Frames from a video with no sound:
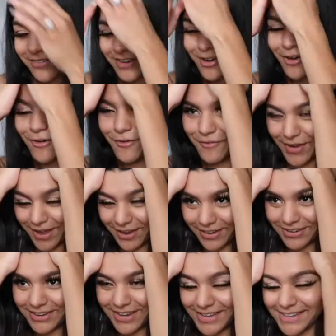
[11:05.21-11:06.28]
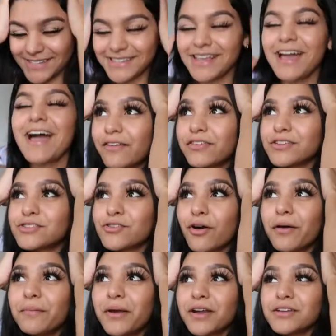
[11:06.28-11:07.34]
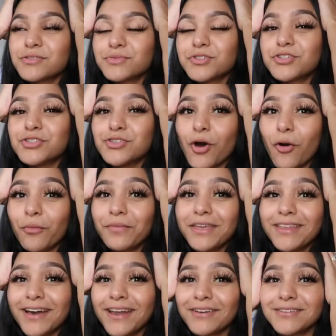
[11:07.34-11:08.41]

And oh my god, you guys, I felt so embarrassed when she told me that.